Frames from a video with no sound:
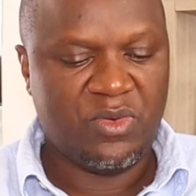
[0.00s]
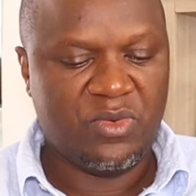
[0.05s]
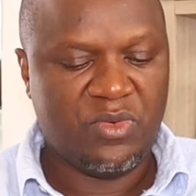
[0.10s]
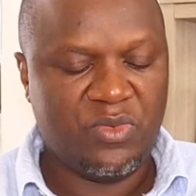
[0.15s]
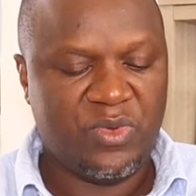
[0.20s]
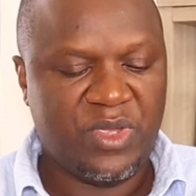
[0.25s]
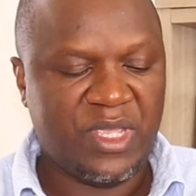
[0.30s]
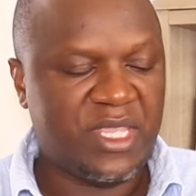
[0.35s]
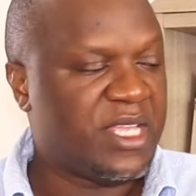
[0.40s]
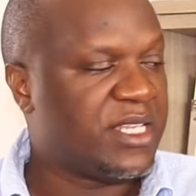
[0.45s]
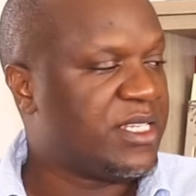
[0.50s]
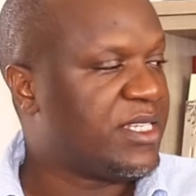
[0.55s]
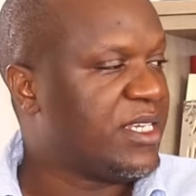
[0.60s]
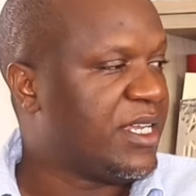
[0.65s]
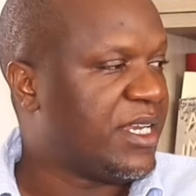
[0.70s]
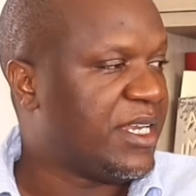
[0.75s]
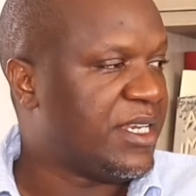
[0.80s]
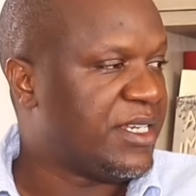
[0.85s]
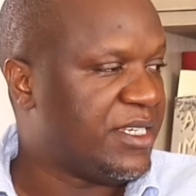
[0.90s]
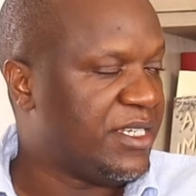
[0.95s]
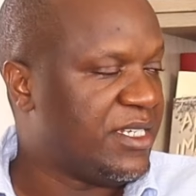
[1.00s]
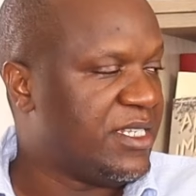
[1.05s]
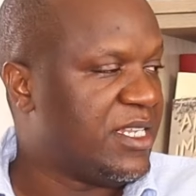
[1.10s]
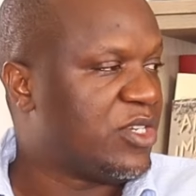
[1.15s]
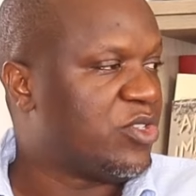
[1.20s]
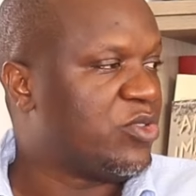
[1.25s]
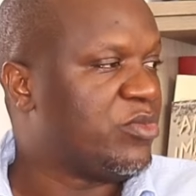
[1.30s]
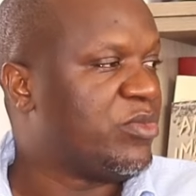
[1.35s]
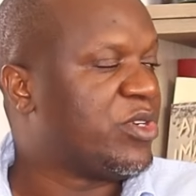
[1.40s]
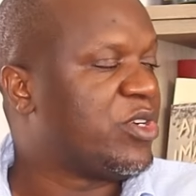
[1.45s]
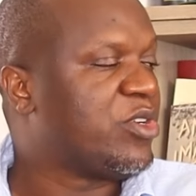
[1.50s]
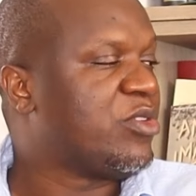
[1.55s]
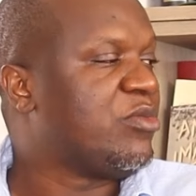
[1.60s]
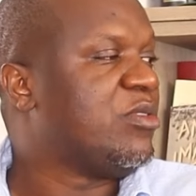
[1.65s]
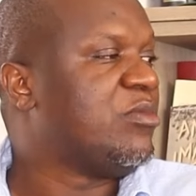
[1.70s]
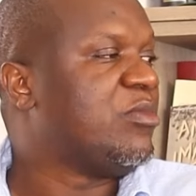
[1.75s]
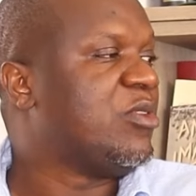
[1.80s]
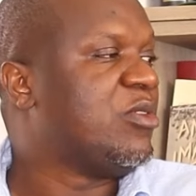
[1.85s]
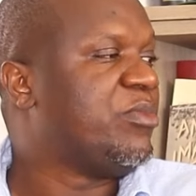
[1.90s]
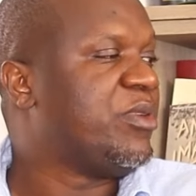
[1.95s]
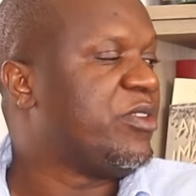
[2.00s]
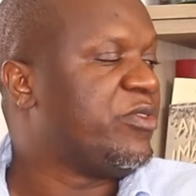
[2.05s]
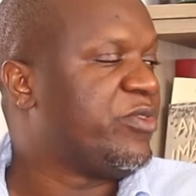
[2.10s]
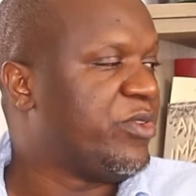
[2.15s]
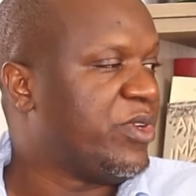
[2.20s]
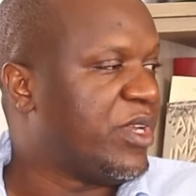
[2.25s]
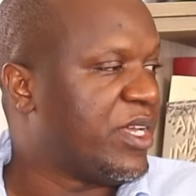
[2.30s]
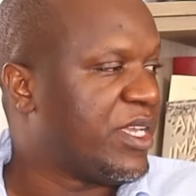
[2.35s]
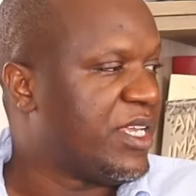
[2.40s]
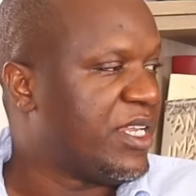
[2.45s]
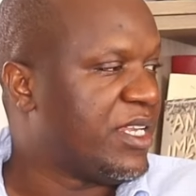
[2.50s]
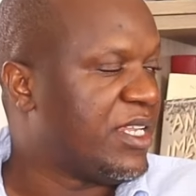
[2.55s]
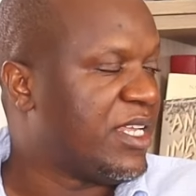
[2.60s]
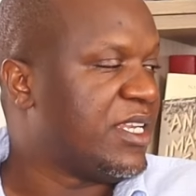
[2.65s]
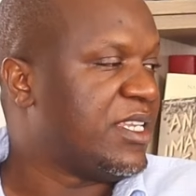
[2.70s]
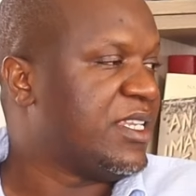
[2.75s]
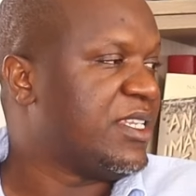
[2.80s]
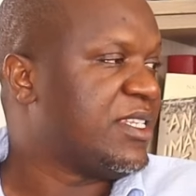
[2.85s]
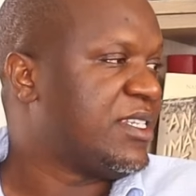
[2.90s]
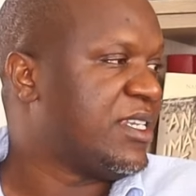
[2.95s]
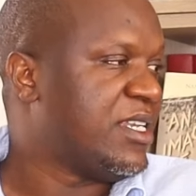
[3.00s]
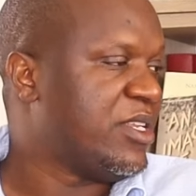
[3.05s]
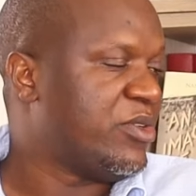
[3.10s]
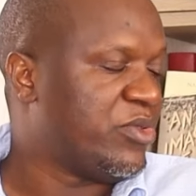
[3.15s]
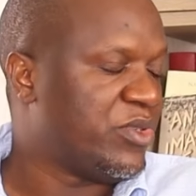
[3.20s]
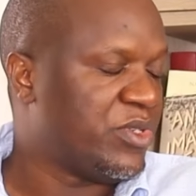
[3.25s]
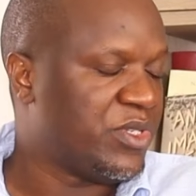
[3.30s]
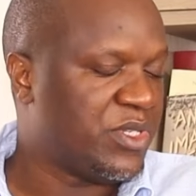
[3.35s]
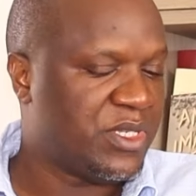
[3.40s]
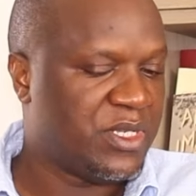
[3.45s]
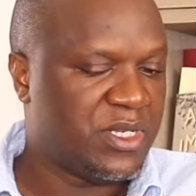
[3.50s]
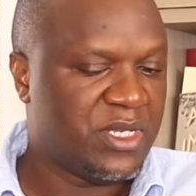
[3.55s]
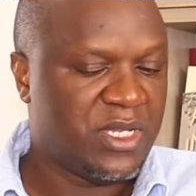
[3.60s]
We are just guaranteed that tomorrow will be more painful again than yesterday was.